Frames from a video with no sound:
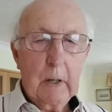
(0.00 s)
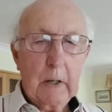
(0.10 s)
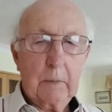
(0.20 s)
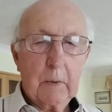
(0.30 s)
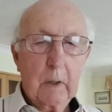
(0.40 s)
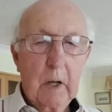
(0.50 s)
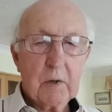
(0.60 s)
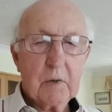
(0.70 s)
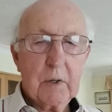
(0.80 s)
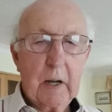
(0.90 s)
In the
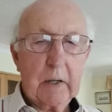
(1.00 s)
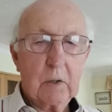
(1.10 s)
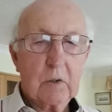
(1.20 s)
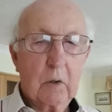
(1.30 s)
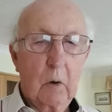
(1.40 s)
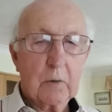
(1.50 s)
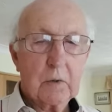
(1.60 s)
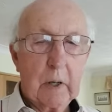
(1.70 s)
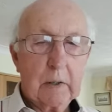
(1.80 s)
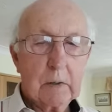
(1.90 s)
last days, God
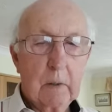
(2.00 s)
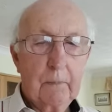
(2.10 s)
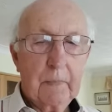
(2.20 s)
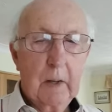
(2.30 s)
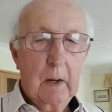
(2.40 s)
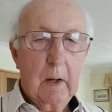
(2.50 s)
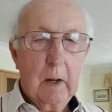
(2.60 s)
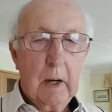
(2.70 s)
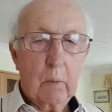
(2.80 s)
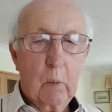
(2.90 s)
says,
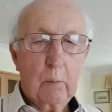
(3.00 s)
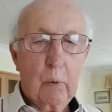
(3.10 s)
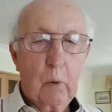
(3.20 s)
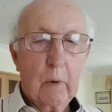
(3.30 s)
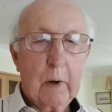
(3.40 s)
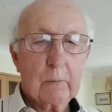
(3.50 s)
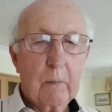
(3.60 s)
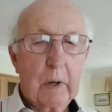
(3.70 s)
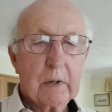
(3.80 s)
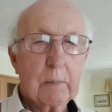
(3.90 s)
I will pour out
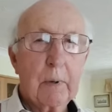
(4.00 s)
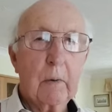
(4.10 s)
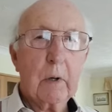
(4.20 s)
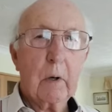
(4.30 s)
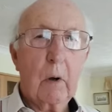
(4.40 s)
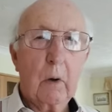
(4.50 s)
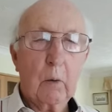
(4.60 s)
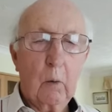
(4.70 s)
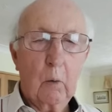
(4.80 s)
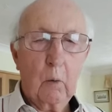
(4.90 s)
my spirit on
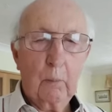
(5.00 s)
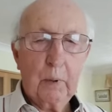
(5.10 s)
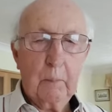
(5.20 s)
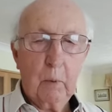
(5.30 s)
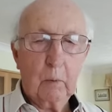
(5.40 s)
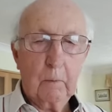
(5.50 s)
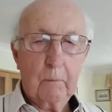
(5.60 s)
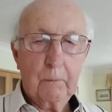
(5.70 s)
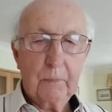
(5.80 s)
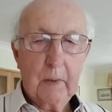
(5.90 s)
all people.
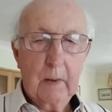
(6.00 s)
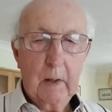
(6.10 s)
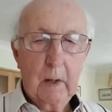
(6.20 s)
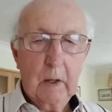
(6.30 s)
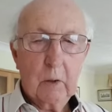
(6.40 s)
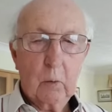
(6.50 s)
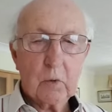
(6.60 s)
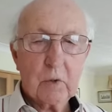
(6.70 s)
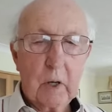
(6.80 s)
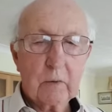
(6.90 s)
Your
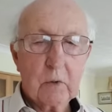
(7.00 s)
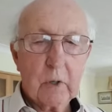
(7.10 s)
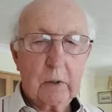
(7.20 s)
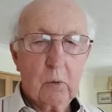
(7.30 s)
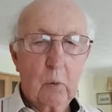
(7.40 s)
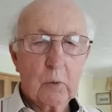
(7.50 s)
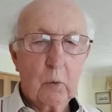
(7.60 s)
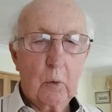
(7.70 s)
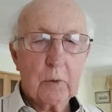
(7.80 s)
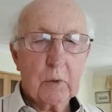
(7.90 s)
sons and your
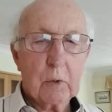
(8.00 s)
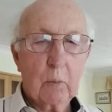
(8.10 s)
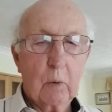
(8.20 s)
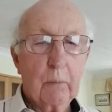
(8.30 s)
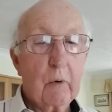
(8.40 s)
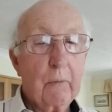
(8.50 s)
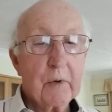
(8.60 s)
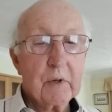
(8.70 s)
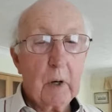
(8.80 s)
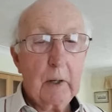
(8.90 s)
daughters will
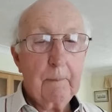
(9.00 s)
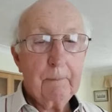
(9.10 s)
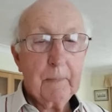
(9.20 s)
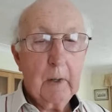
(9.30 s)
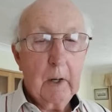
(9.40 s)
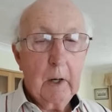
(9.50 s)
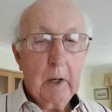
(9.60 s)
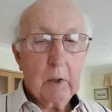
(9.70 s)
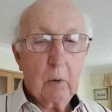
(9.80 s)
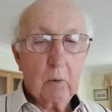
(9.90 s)
prophesy.
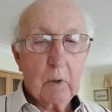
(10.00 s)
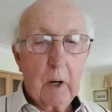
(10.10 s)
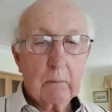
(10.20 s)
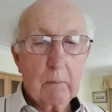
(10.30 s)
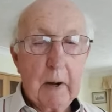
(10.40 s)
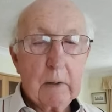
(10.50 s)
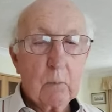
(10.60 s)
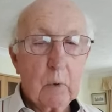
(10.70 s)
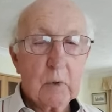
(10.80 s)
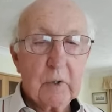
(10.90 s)
Your young
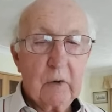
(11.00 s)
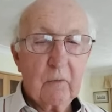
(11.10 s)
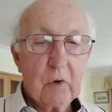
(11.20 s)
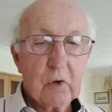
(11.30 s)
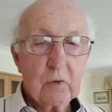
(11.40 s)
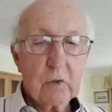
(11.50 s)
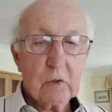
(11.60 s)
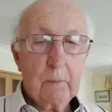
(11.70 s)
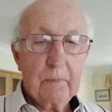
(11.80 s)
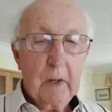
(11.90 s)
men will see
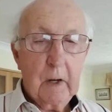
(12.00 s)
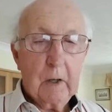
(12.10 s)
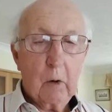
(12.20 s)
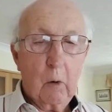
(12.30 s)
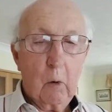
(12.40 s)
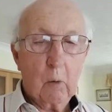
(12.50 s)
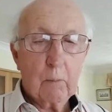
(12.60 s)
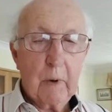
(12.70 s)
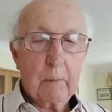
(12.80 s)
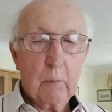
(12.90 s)
visions. Your
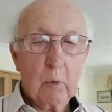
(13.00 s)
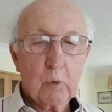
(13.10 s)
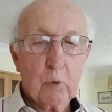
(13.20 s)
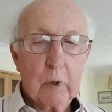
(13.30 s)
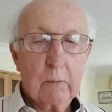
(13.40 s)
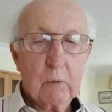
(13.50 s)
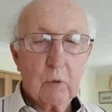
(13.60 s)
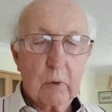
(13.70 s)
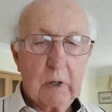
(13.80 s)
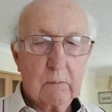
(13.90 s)
old men will dream
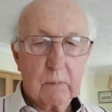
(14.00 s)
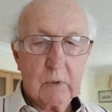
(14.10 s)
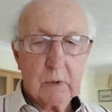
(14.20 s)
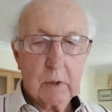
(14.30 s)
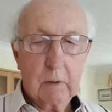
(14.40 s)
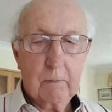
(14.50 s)
dreams.